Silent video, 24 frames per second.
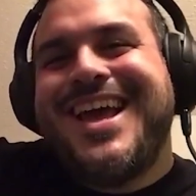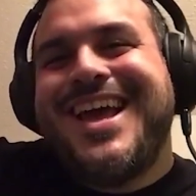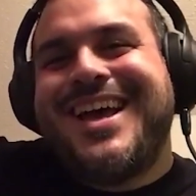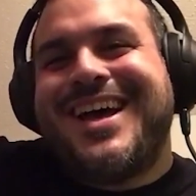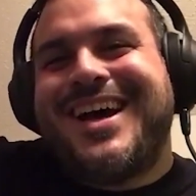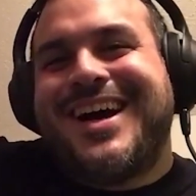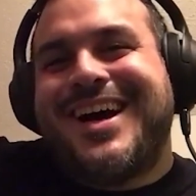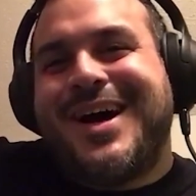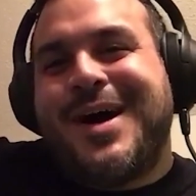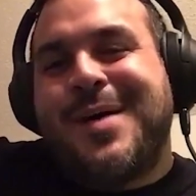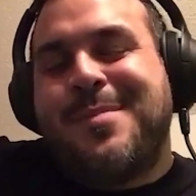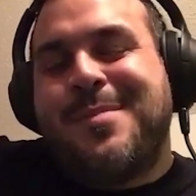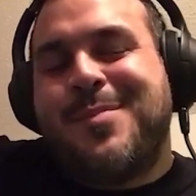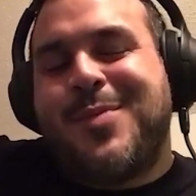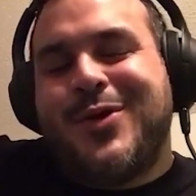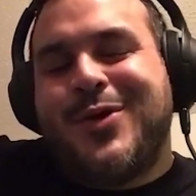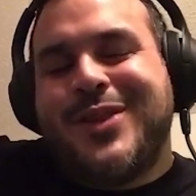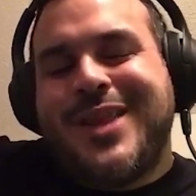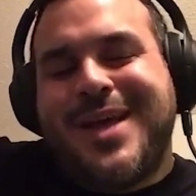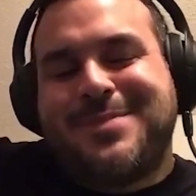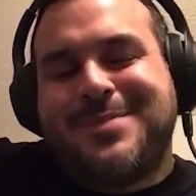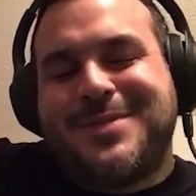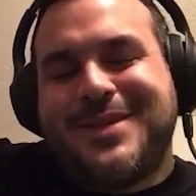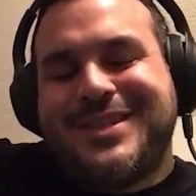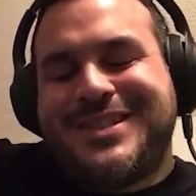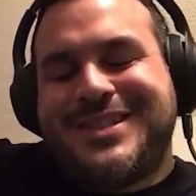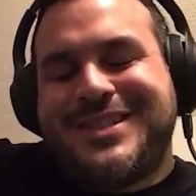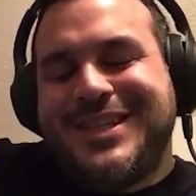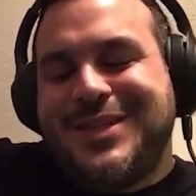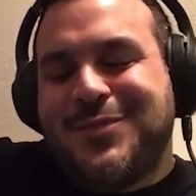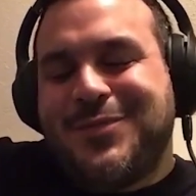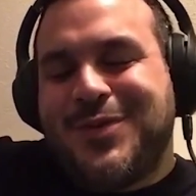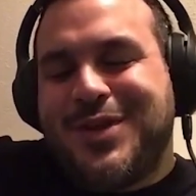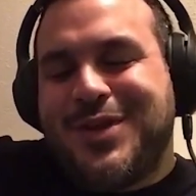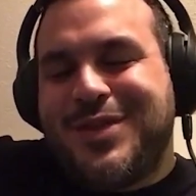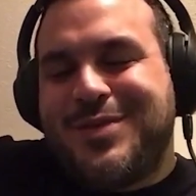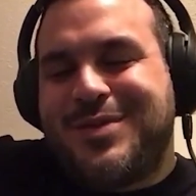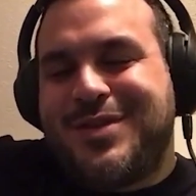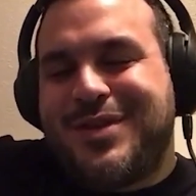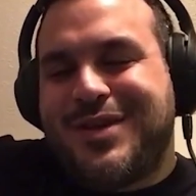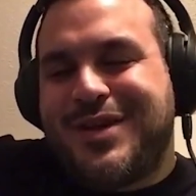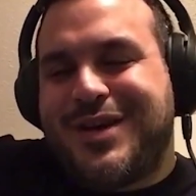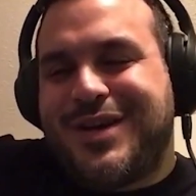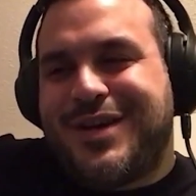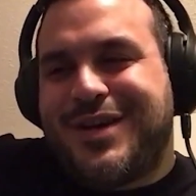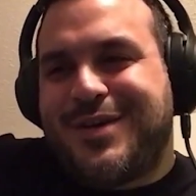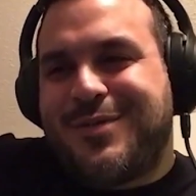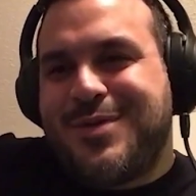Bon appetit with
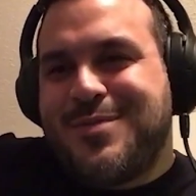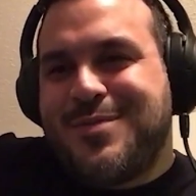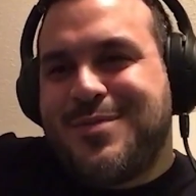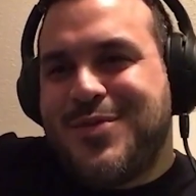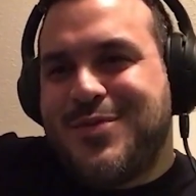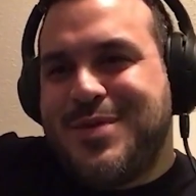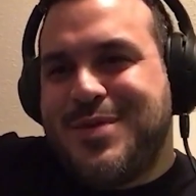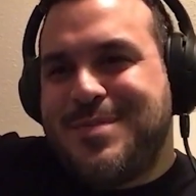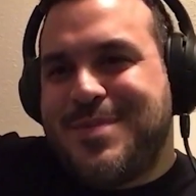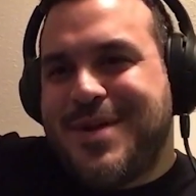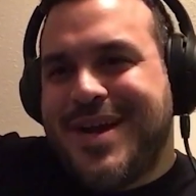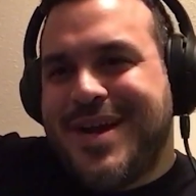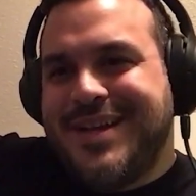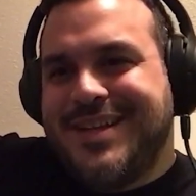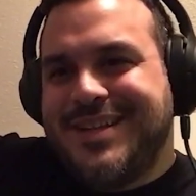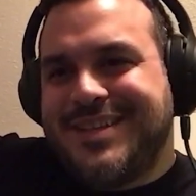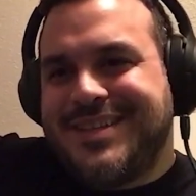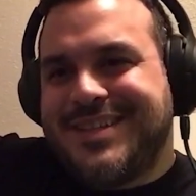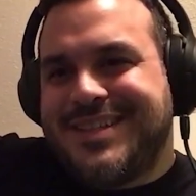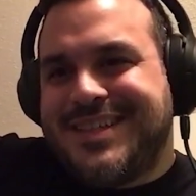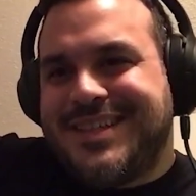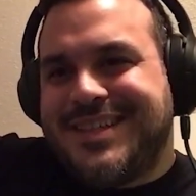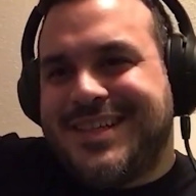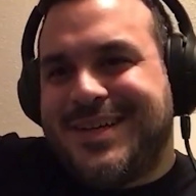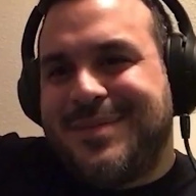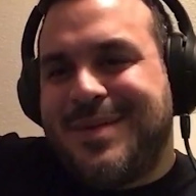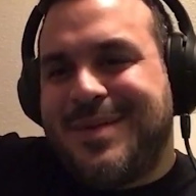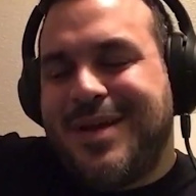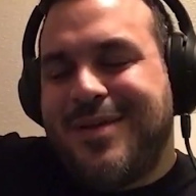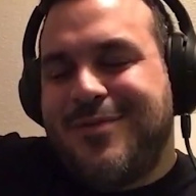MovieByte.